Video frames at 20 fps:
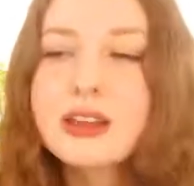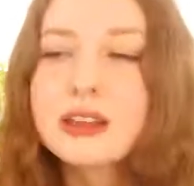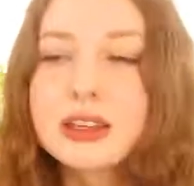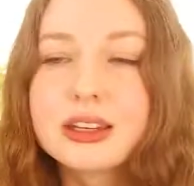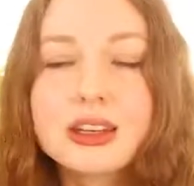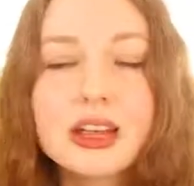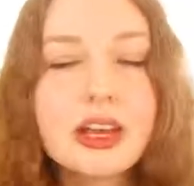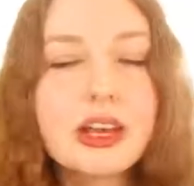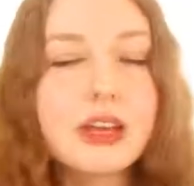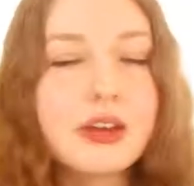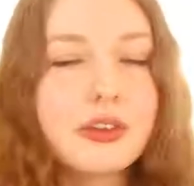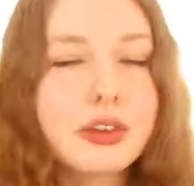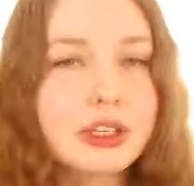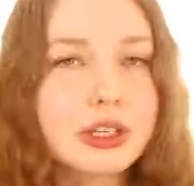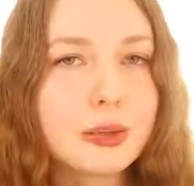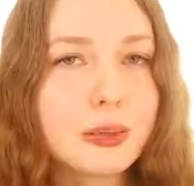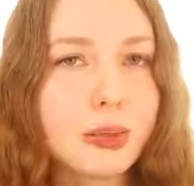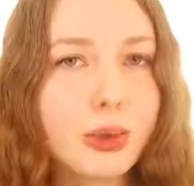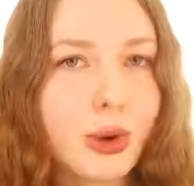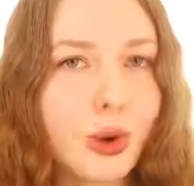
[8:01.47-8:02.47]
The negative is
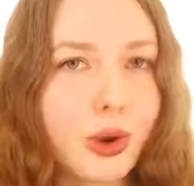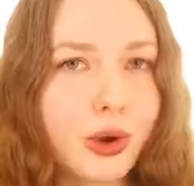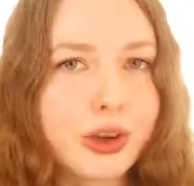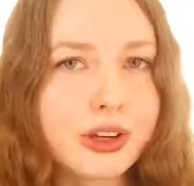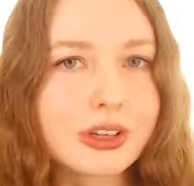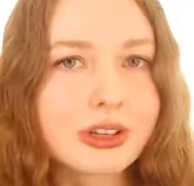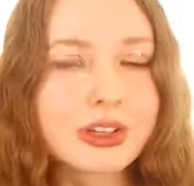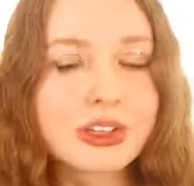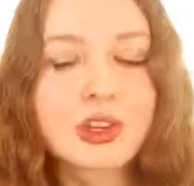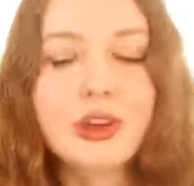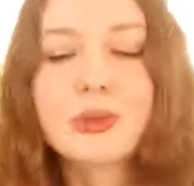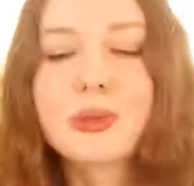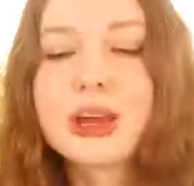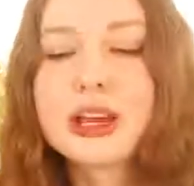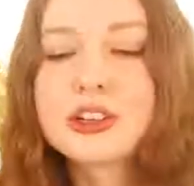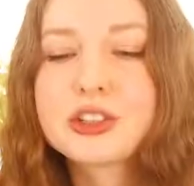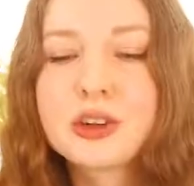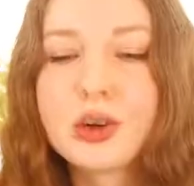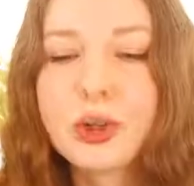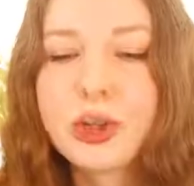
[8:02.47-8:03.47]
important, so
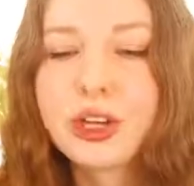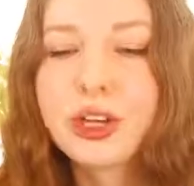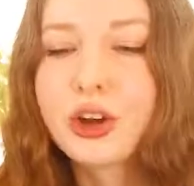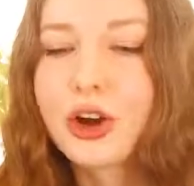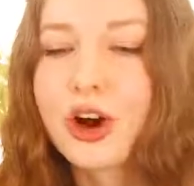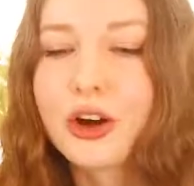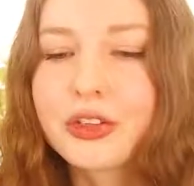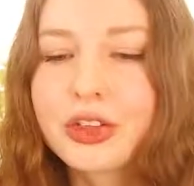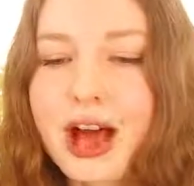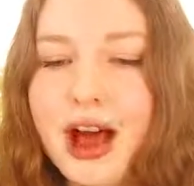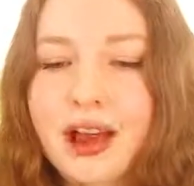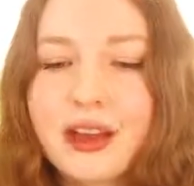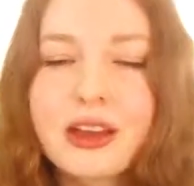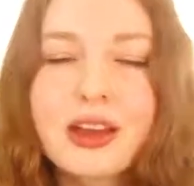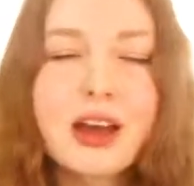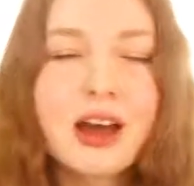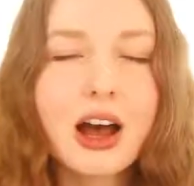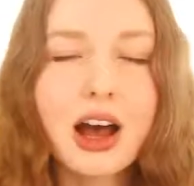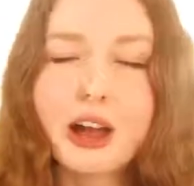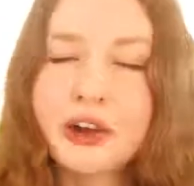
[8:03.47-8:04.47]
make sure that you got that.
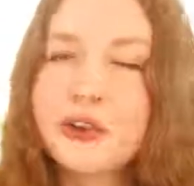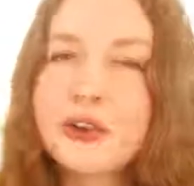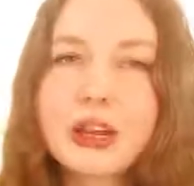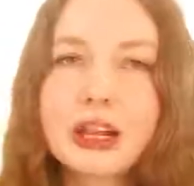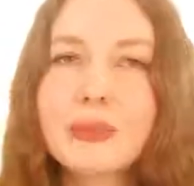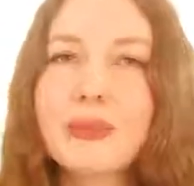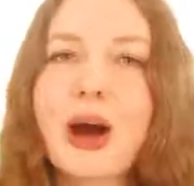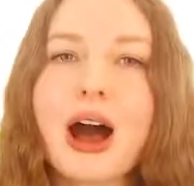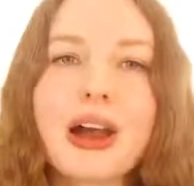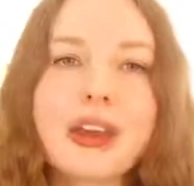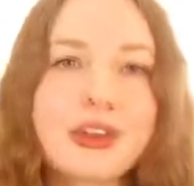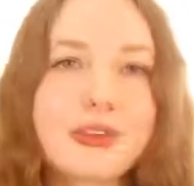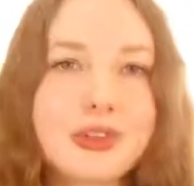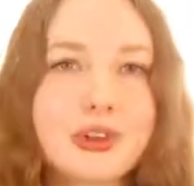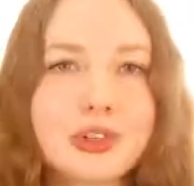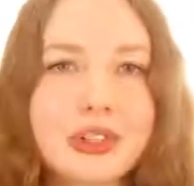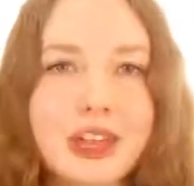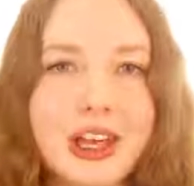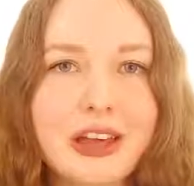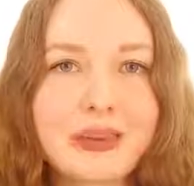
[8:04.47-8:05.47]
I don't really mind if
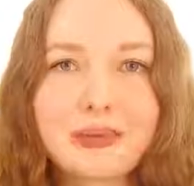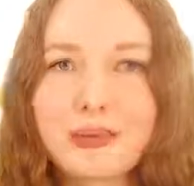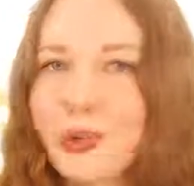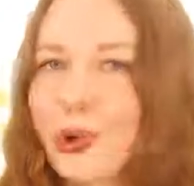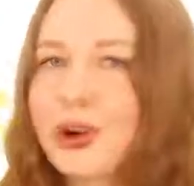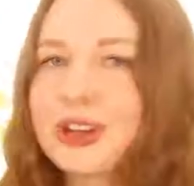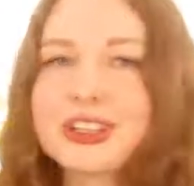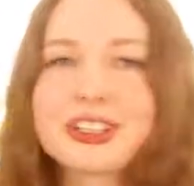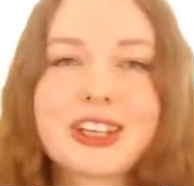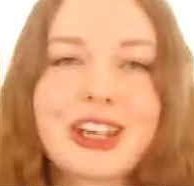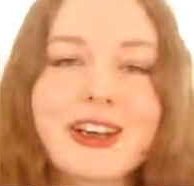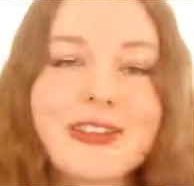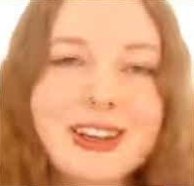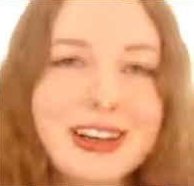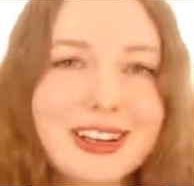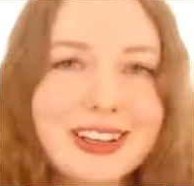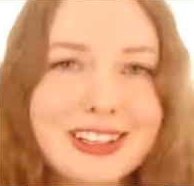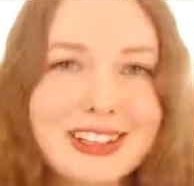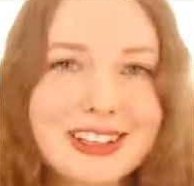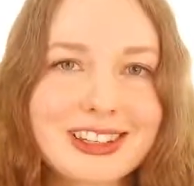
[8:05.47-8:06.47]
you said zero point
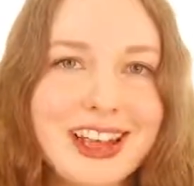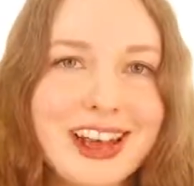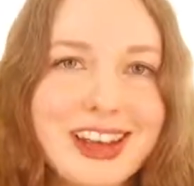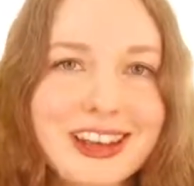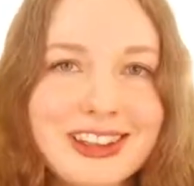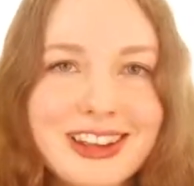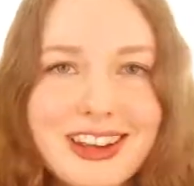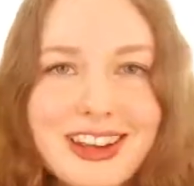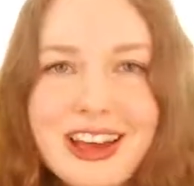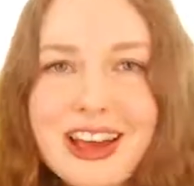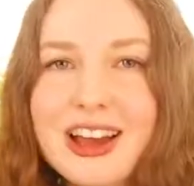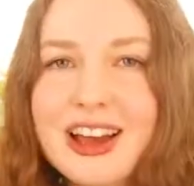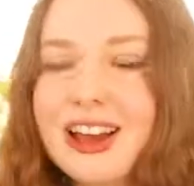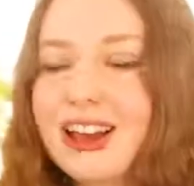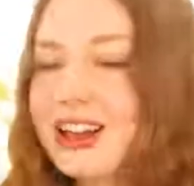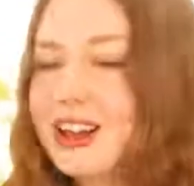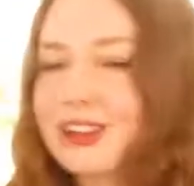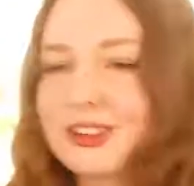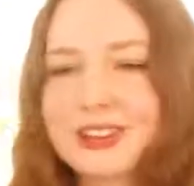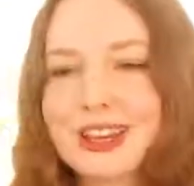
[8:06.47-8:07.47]
seven instead.
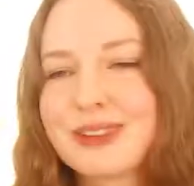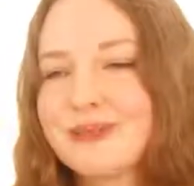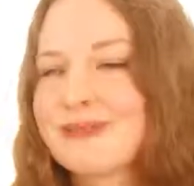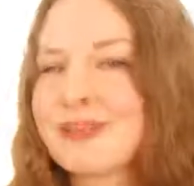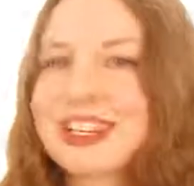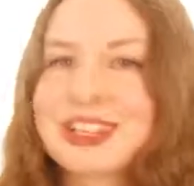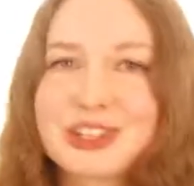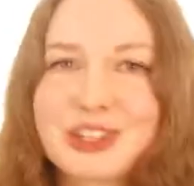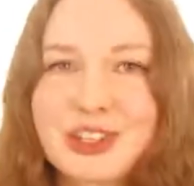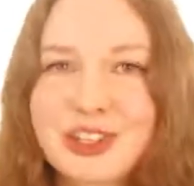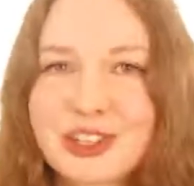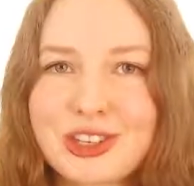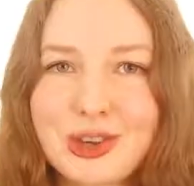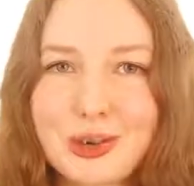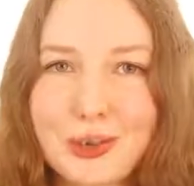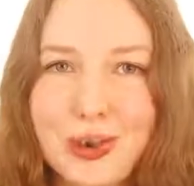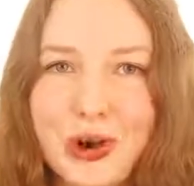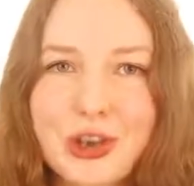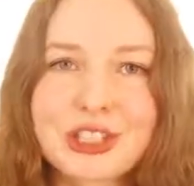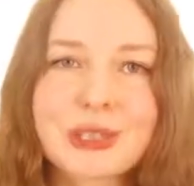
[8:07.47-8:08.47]
It's just an
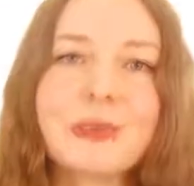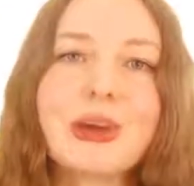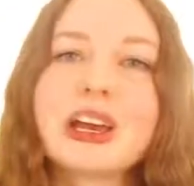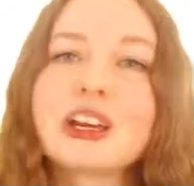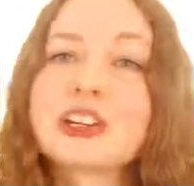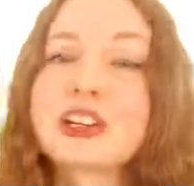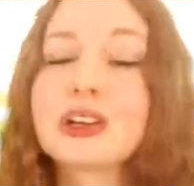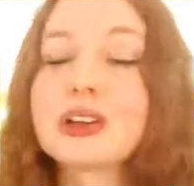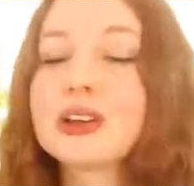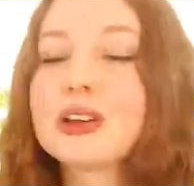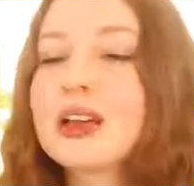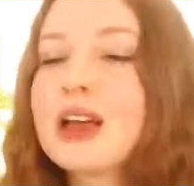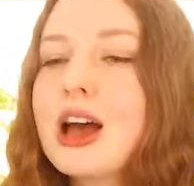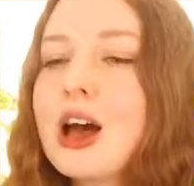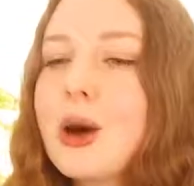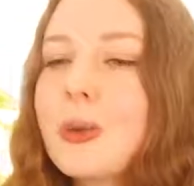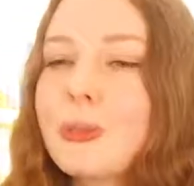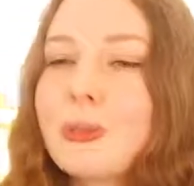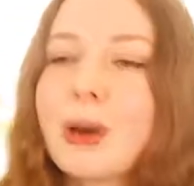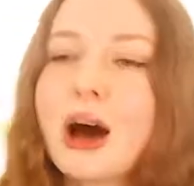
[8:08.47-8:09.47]
approximation,
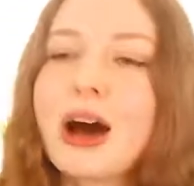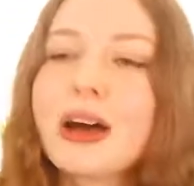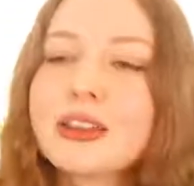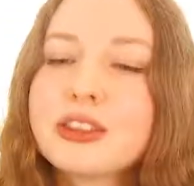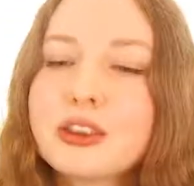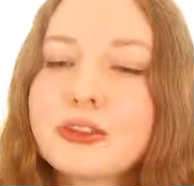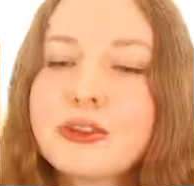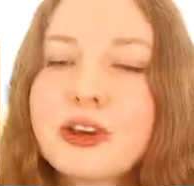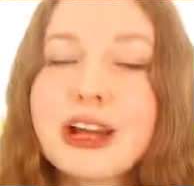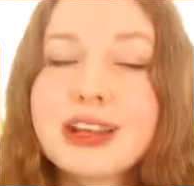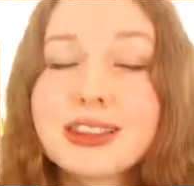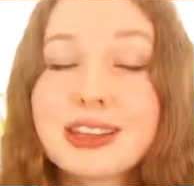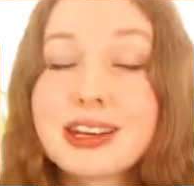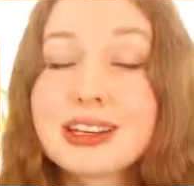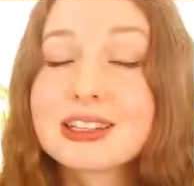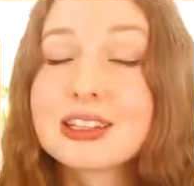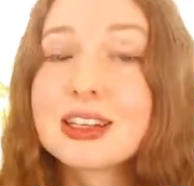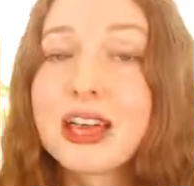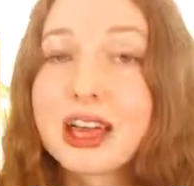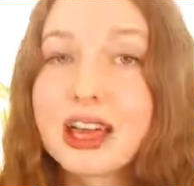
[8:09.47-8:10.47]
but the fact that
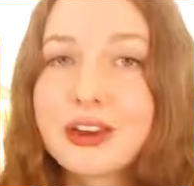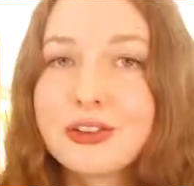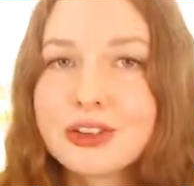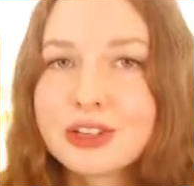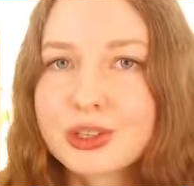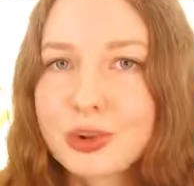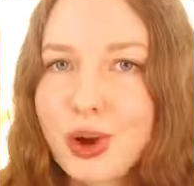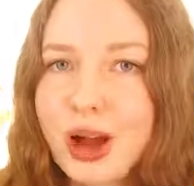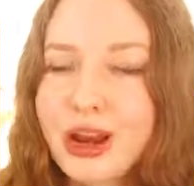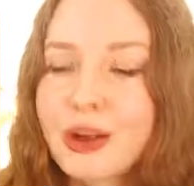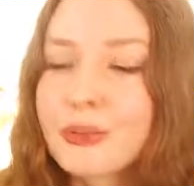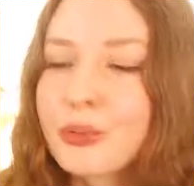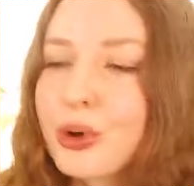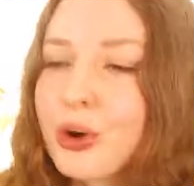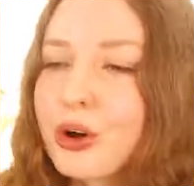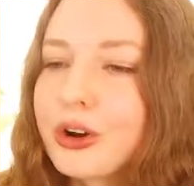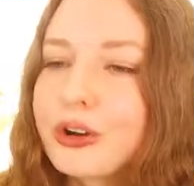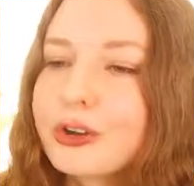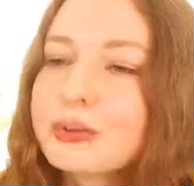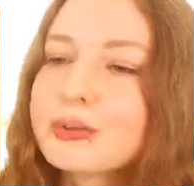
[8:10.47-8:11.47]
it's negative is quite
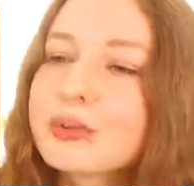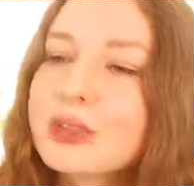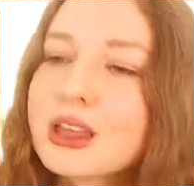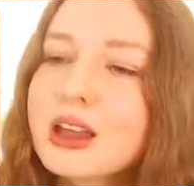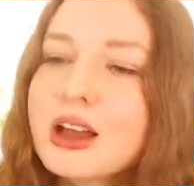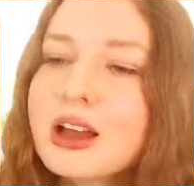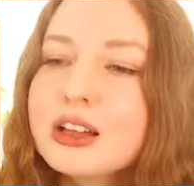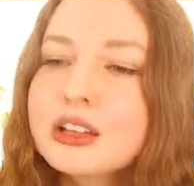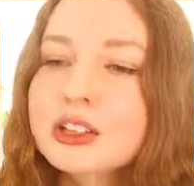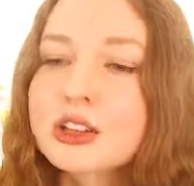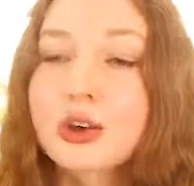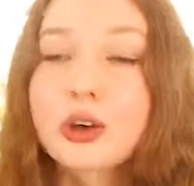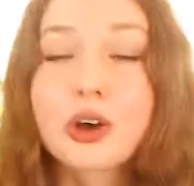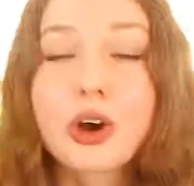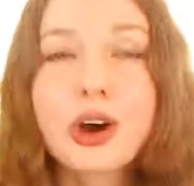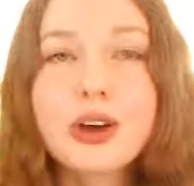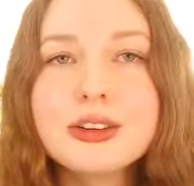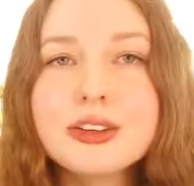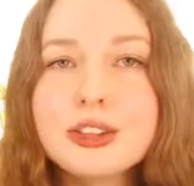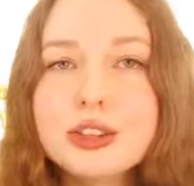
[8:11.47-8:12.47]
important. So
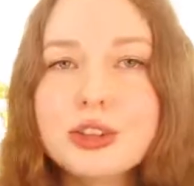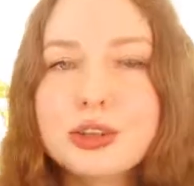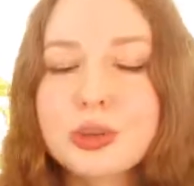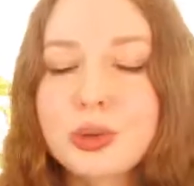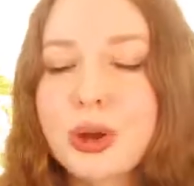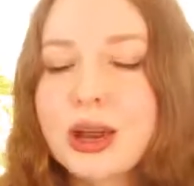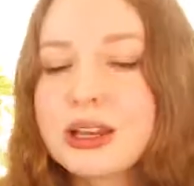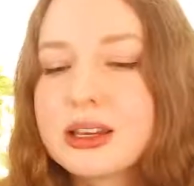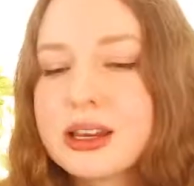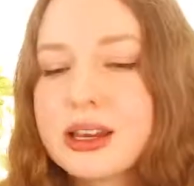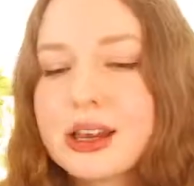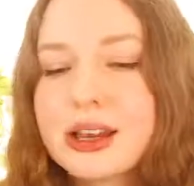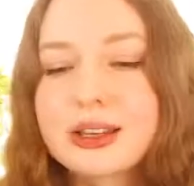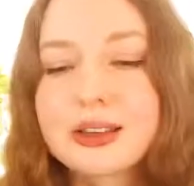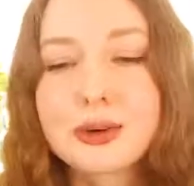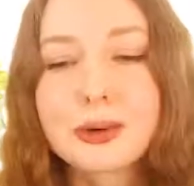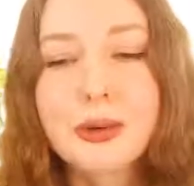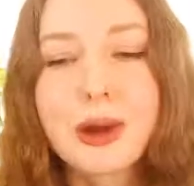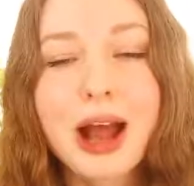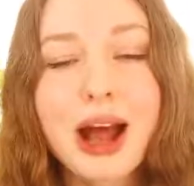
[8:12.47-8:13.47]
cos two hundred twenty
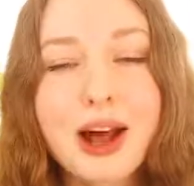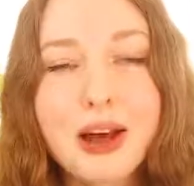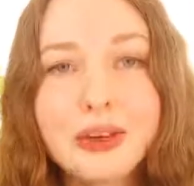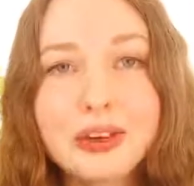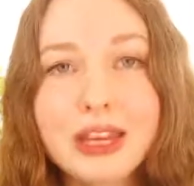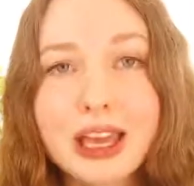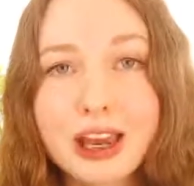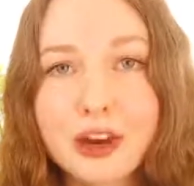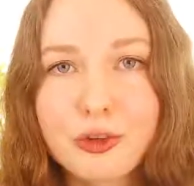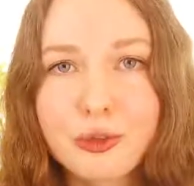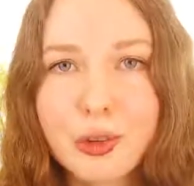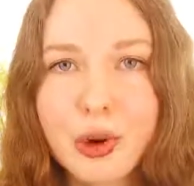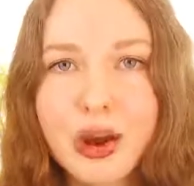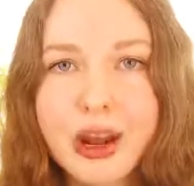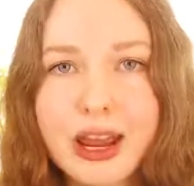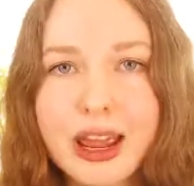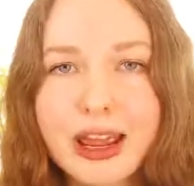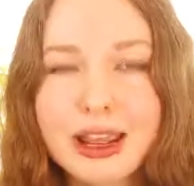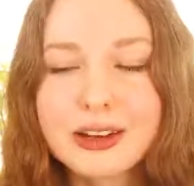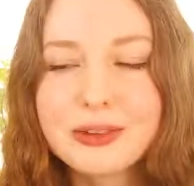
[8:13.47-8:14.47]
is around negative zero
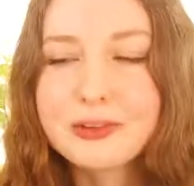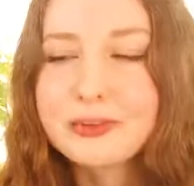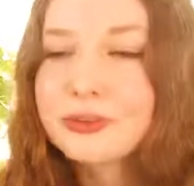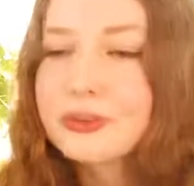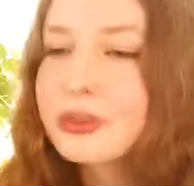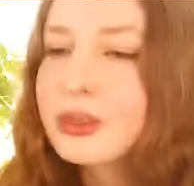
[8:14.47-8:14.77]
point eight.